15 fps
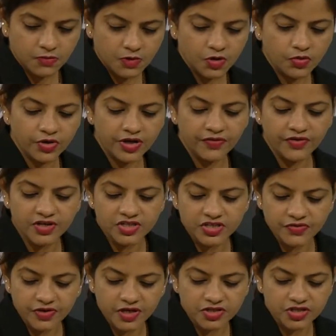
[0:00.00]
Good evening,
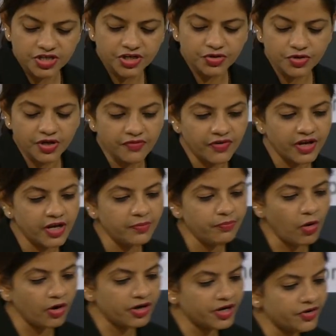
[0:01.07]
Shivaranjani. Today, very
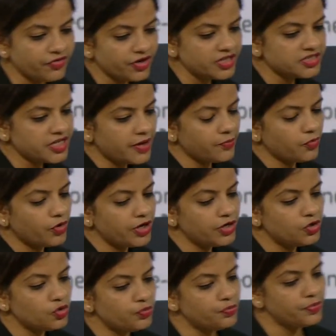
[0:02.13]
important tricks I am going
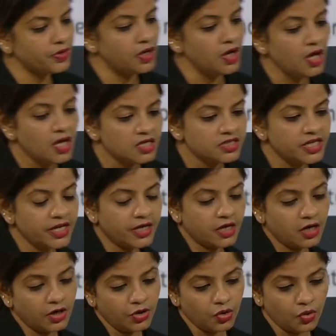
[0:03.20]
to
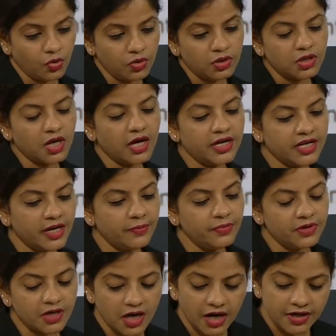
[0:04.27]
see. Don't attempt
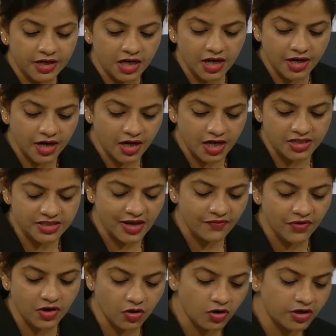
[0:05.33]
until and unless I
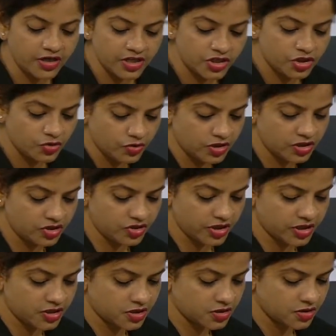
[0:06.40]
will not teach you these
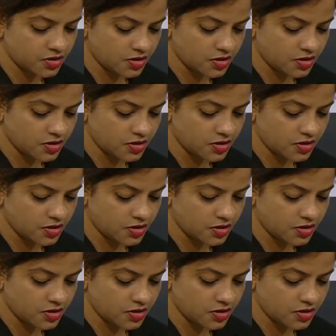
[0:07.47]
tricks.